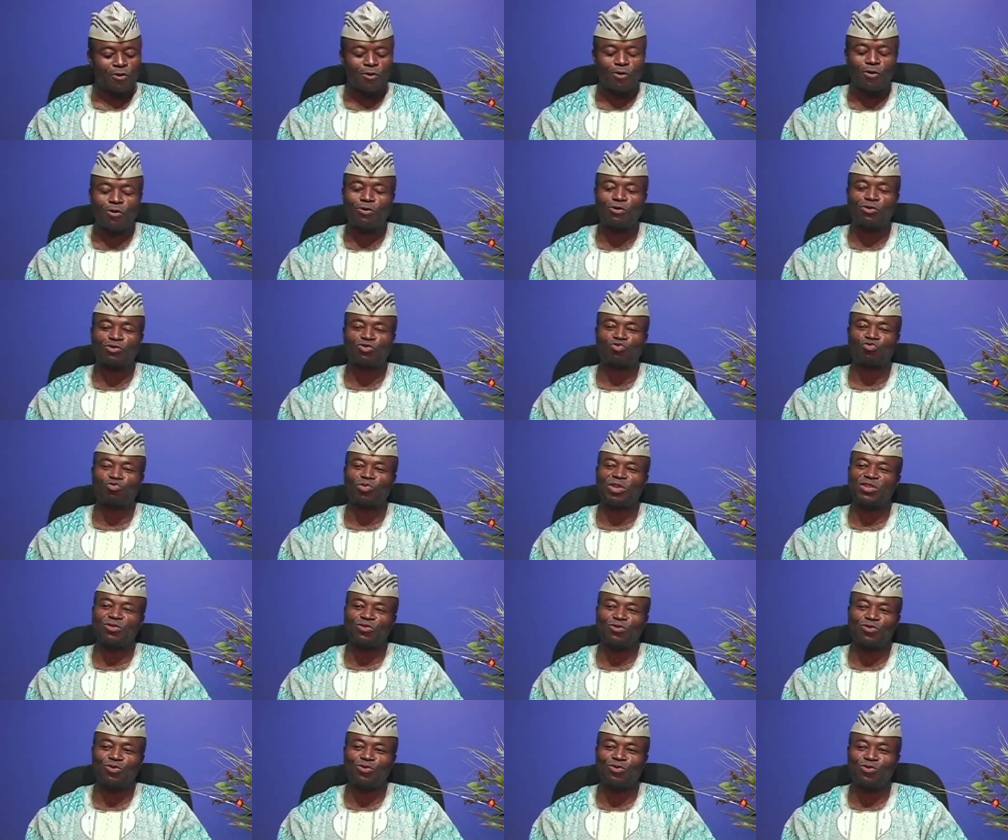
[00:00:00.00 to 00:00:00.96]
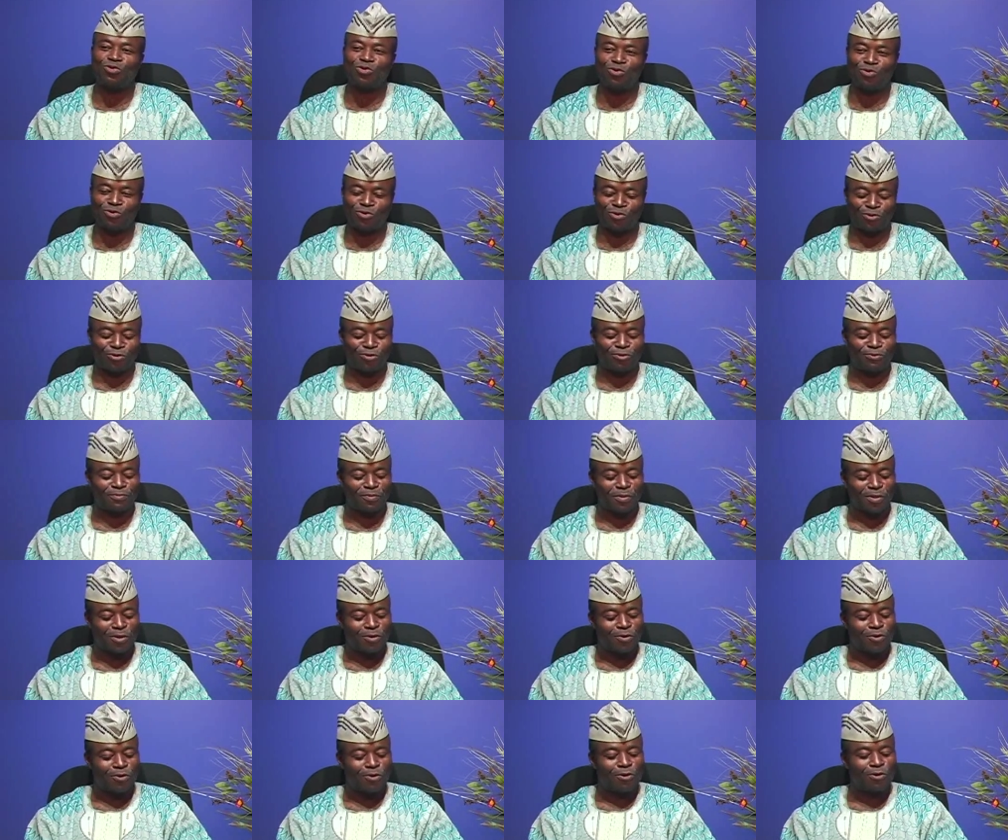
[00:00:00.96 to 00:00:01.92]
Oh sweet Uhuru,
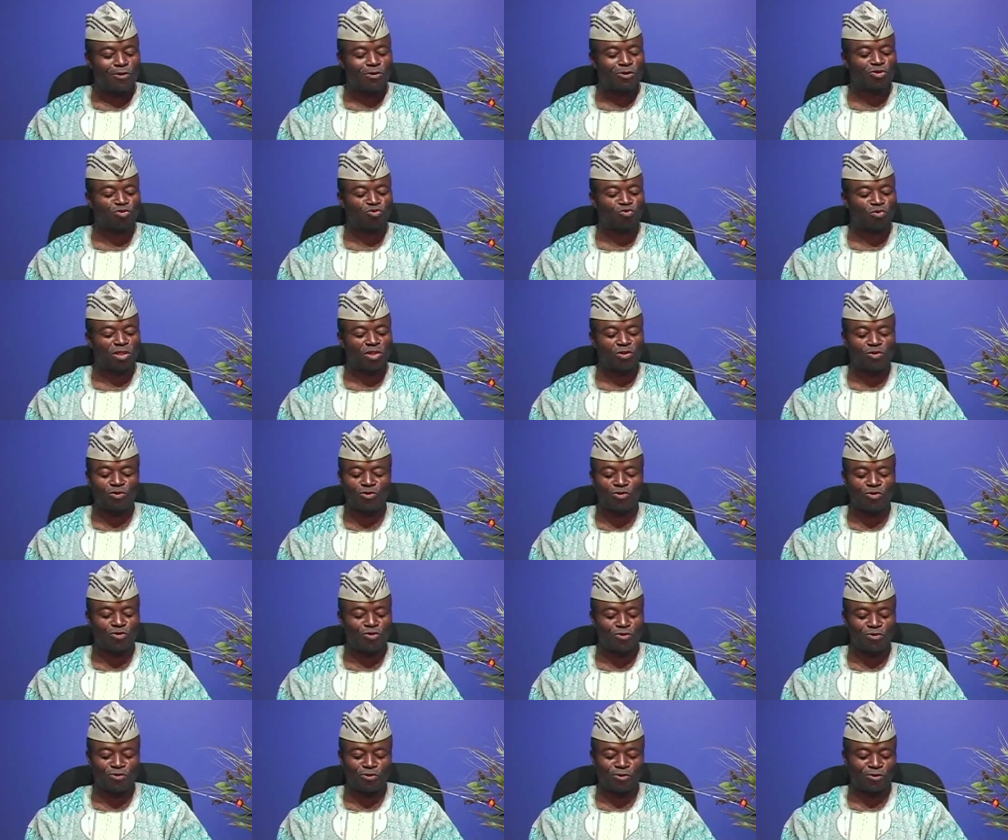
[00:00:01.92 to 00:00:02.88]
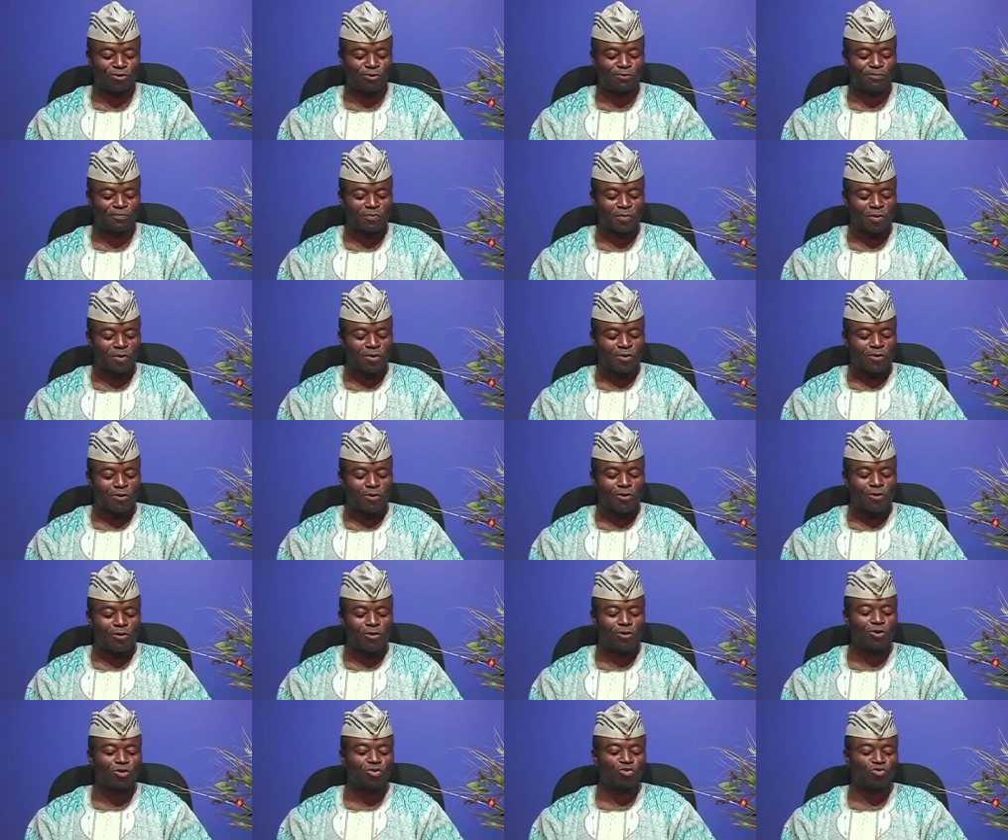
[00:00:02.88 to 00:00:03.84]
oh sweet Uhuru,
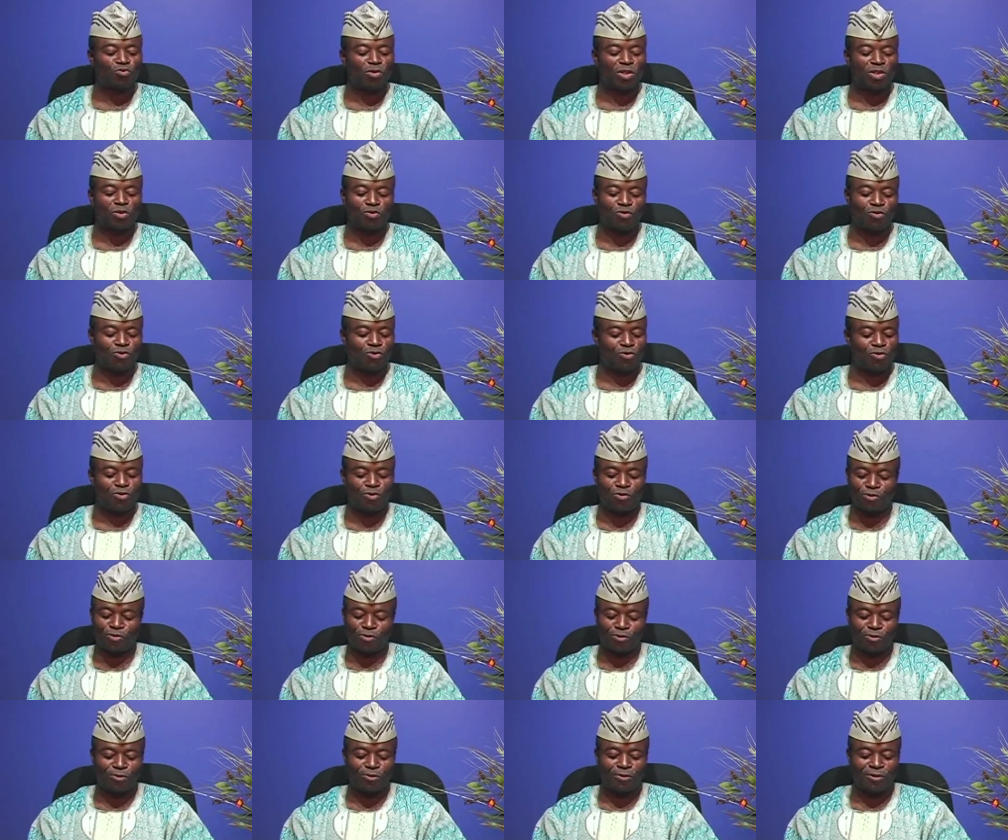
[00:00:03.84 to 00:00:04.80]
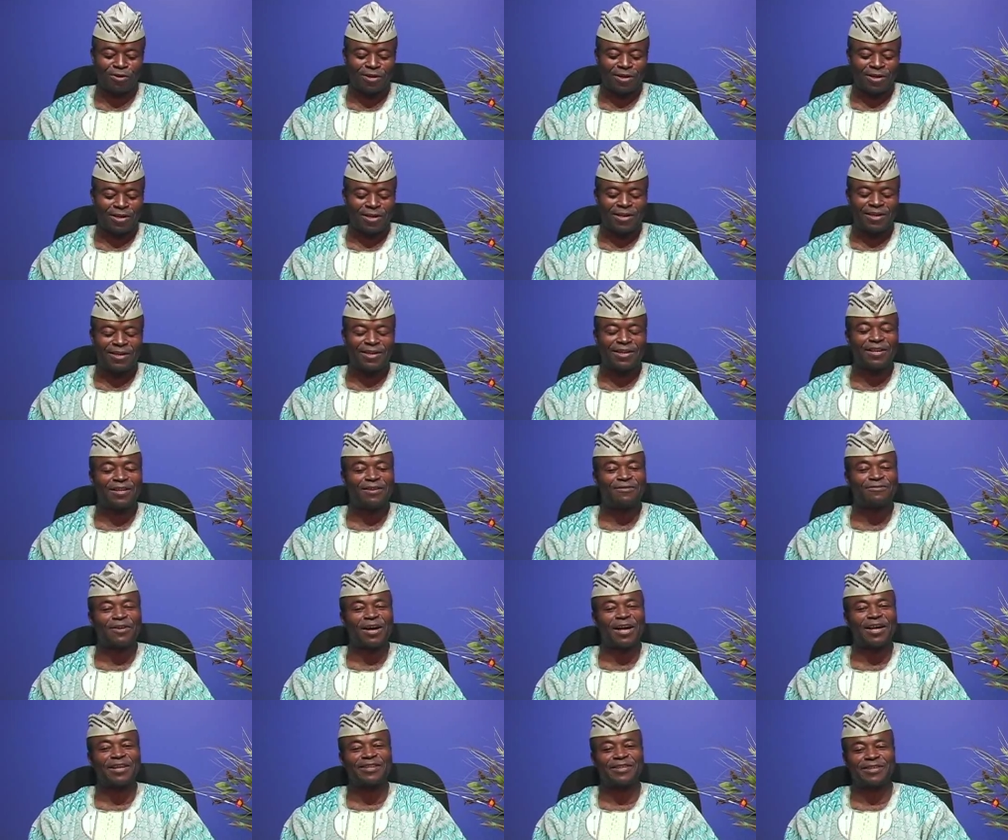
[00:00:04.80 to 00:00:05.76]
oh sweet Uhuru
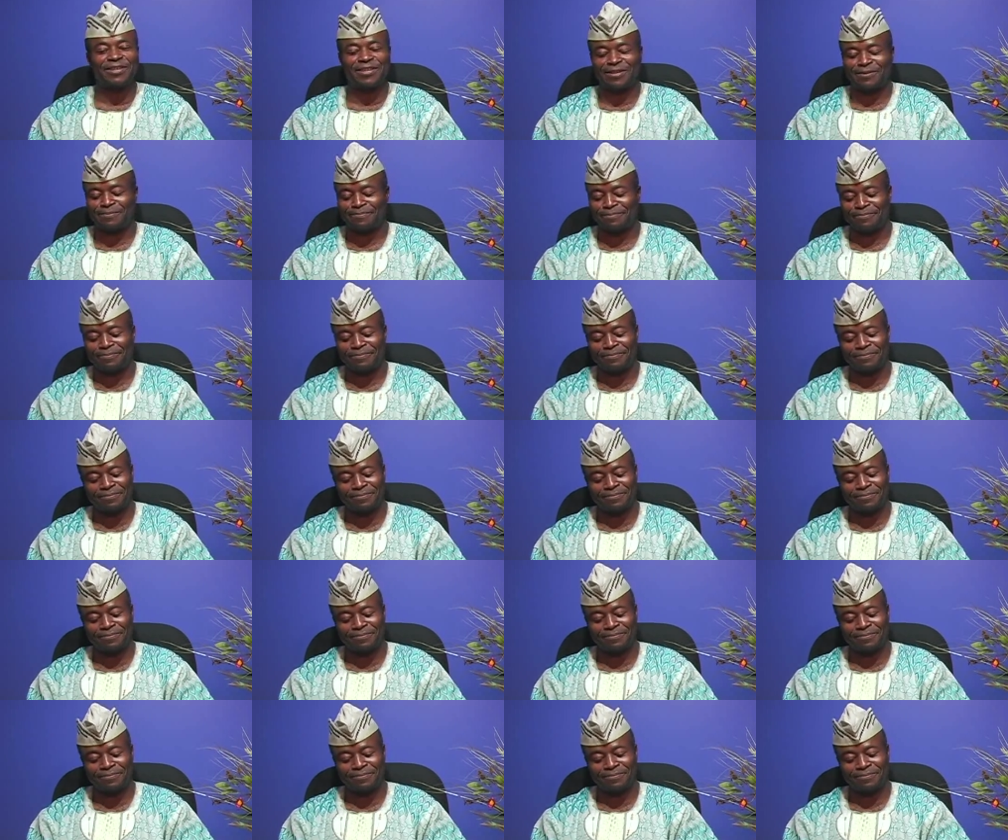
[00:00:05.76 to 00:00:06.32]
delivered him.